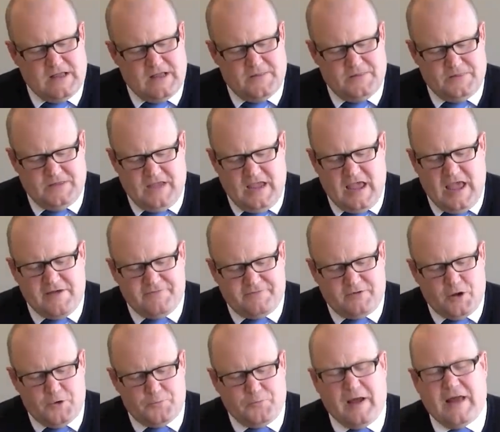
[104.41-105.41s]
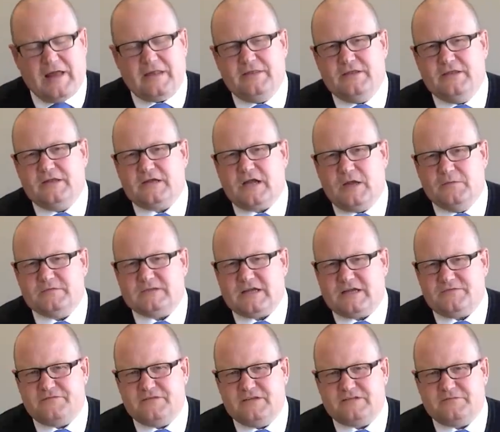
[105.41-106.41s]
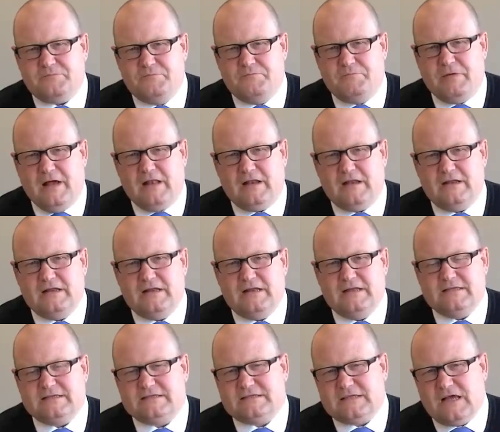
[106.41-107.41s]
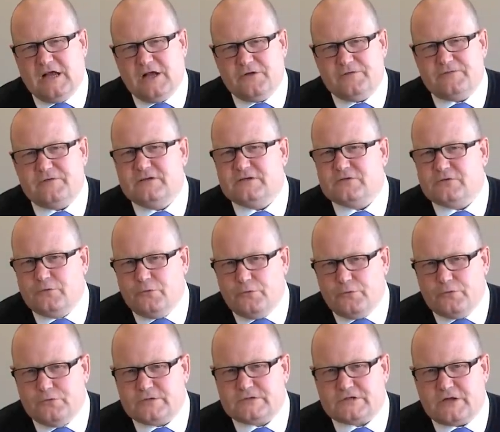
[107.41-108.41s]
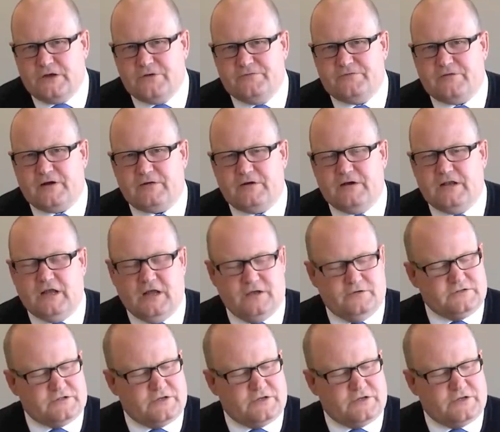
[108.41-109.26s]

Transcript: and the airflow pattern that comes out of this impeller itself is also very low.